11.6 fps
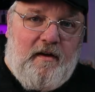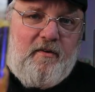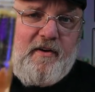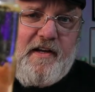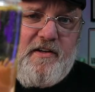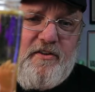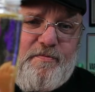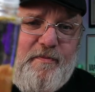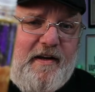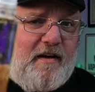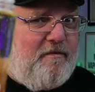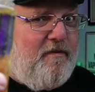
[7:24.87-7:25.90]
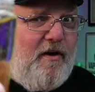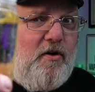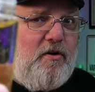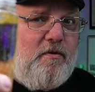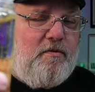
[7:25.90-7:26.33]
When I use my
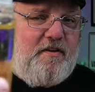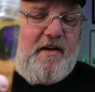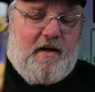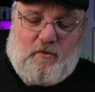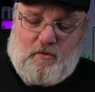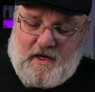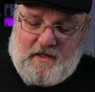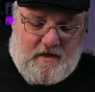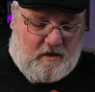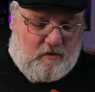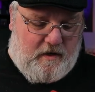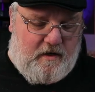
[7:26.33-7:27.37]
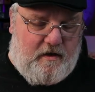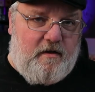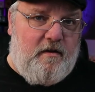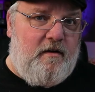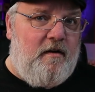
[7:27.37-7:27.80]
own D I Y liquid,
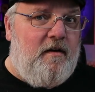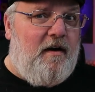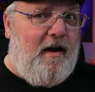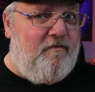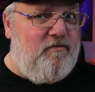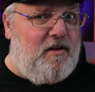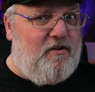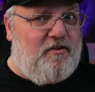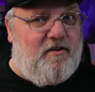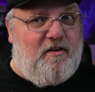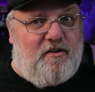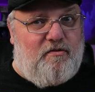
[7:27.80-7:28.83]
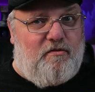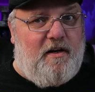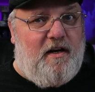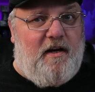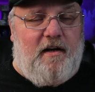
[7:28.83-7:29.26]
I'm closer to
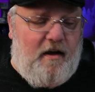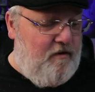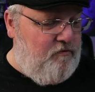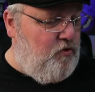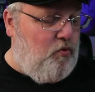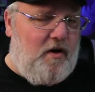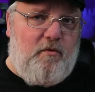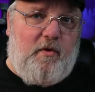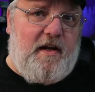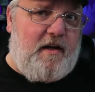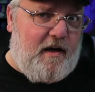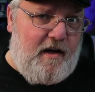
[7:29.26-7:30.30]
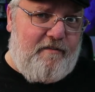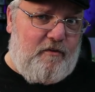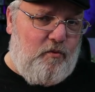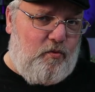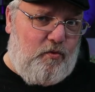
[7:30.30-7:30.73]
three. The one week I got,
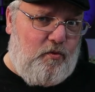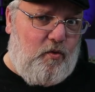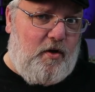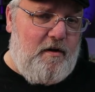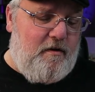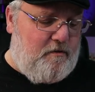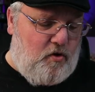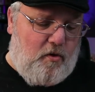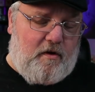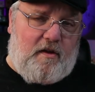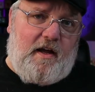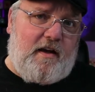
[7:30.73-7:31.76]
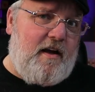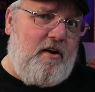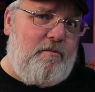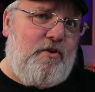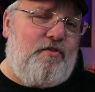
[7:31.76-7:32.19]
the one coil I
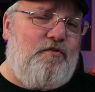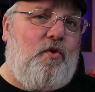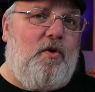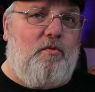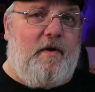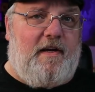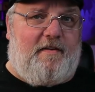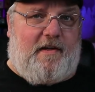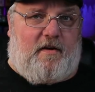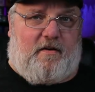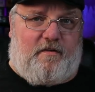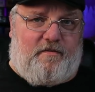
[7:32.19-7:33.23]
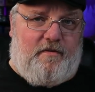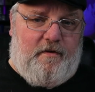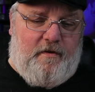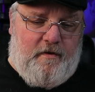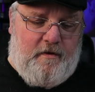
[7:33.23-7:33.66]
got almost four weeks out of.
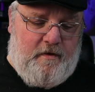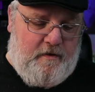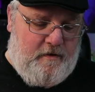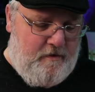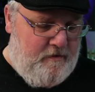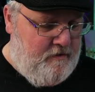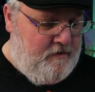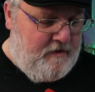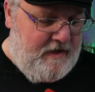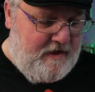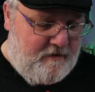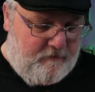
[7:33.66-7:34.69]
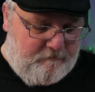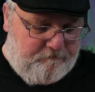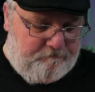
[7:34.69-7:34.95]
Now,